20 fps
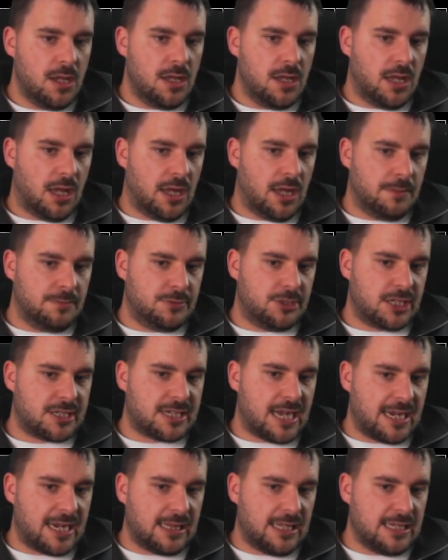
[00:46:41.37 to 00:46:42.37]

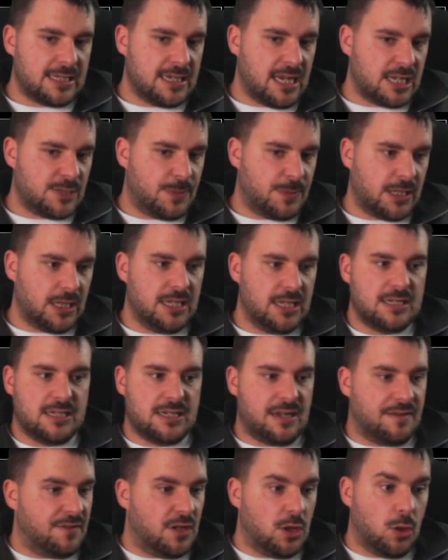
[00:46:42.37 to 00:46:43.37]
Jeskai Glitters and Esper Glitters are
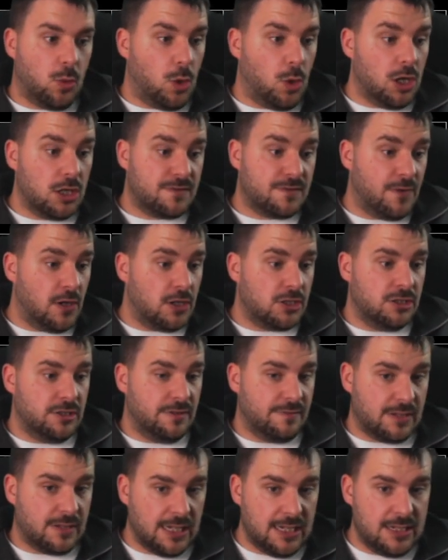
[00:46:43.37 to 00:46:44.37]
definitely the worst versions of
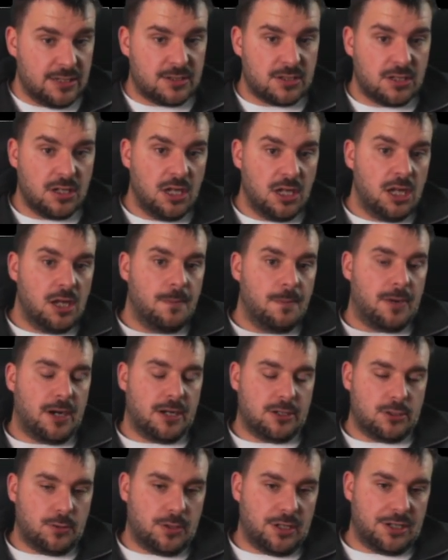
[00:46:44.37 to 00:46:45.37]
Glitters, but I
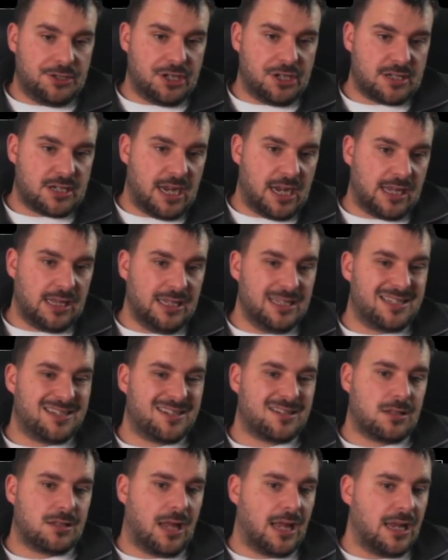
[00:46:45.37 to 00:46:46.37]
do think Jeskai Glitters
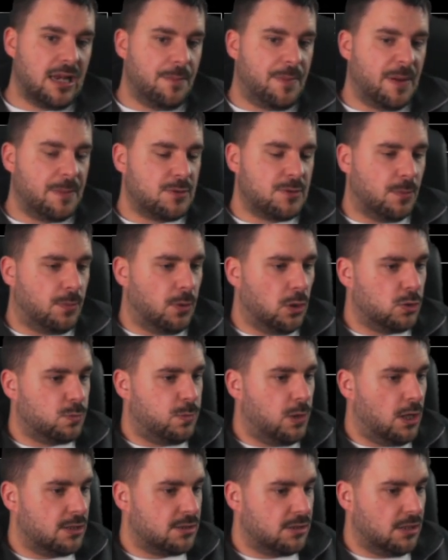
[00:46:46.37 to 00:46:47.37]
slightly pips the pause
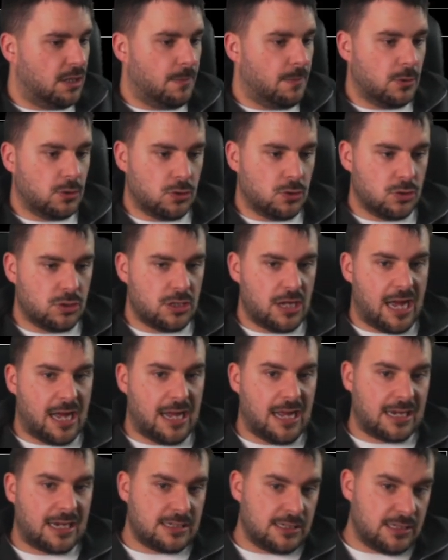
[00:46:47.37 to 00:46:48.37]
personally, but I
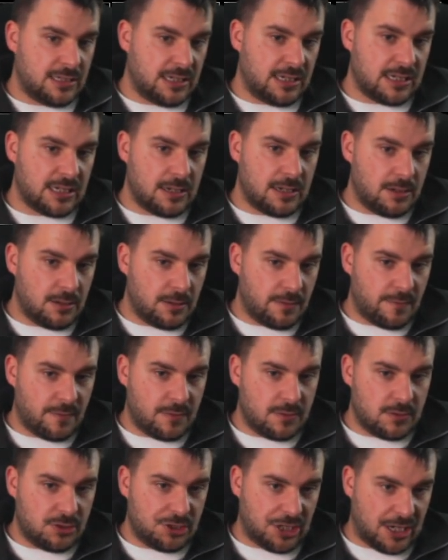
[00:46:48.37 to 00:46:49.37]
actually think
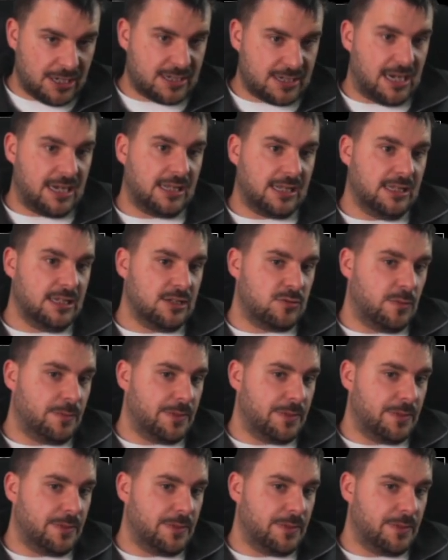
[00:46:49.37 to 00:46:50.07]
Jeskai Glitters